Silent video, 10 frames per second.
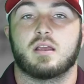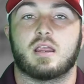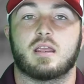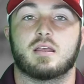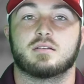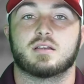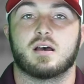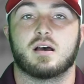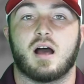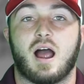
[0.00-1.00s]
And
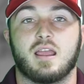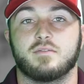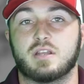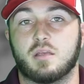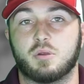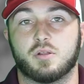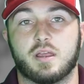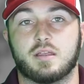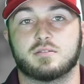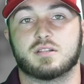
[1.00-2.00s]
I even
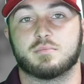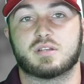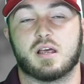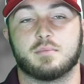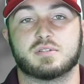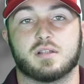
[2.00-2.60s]
emulate sometimes